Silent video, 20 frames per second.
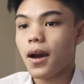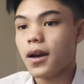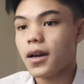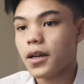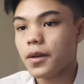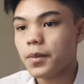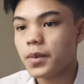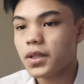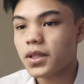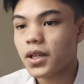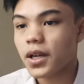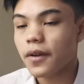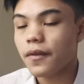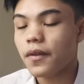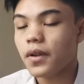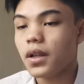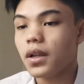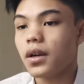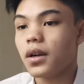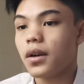"I am a
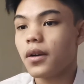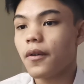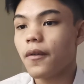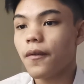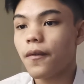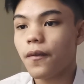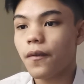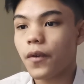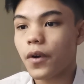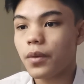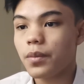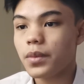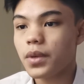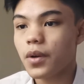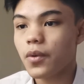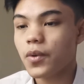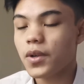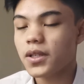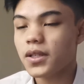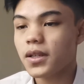traveler from
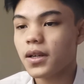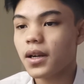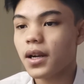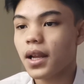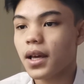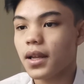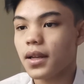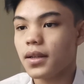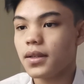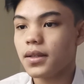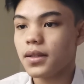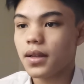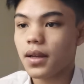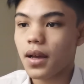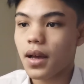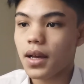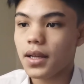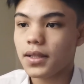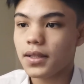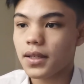the western land,"
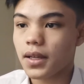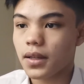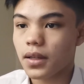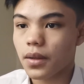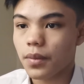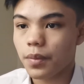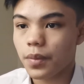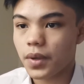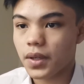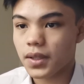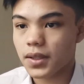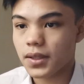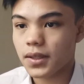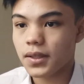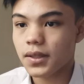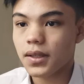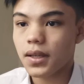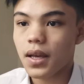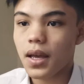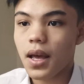said the
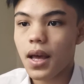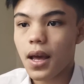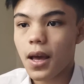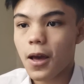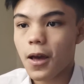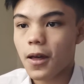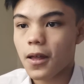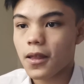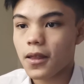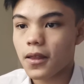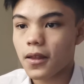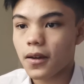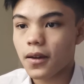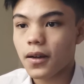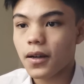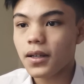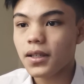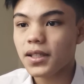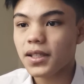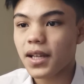prince. The
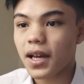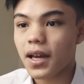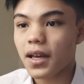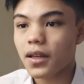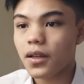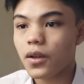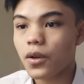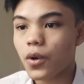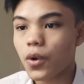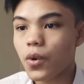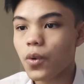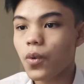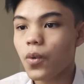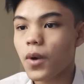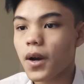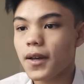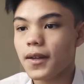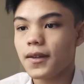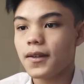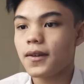girl's eye grew
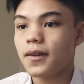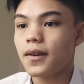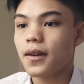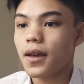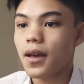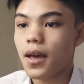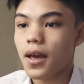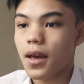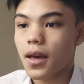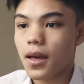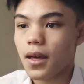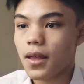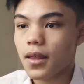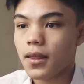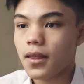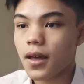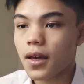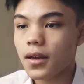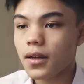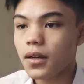wide.
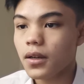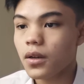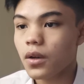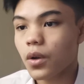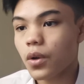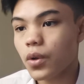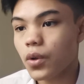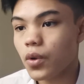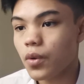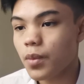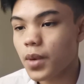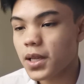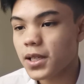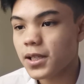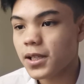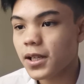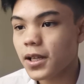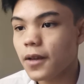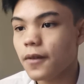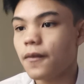"Then you
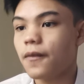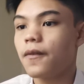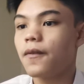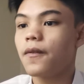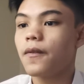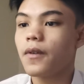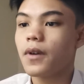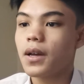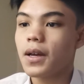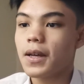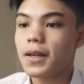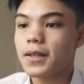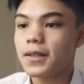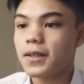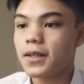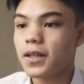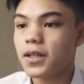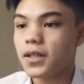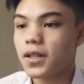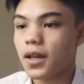must leave,"
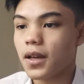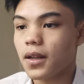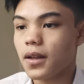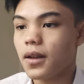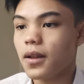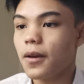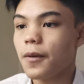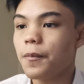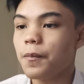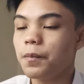she said.